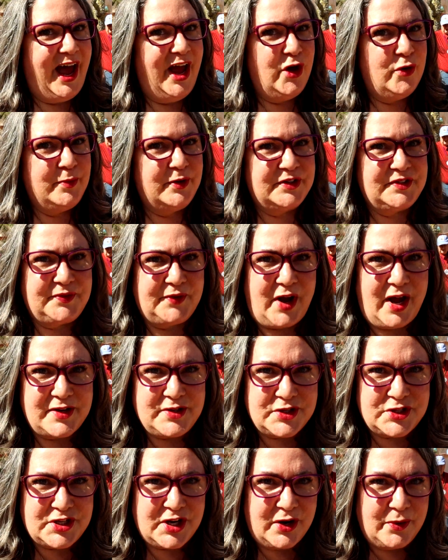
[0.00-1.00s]
I almost forgot
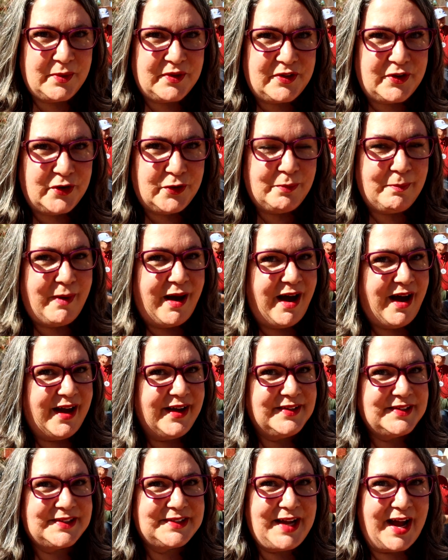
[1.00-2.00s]
to share with you
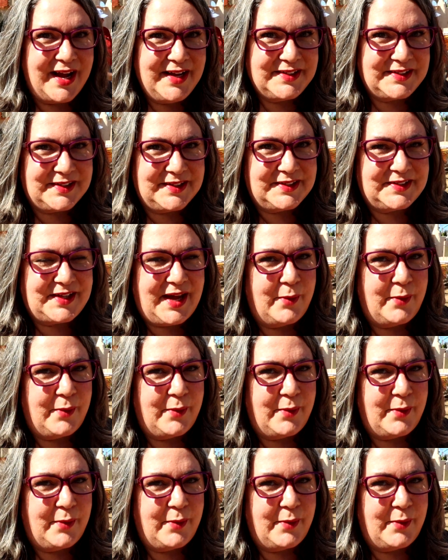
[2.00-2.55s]
my sizes.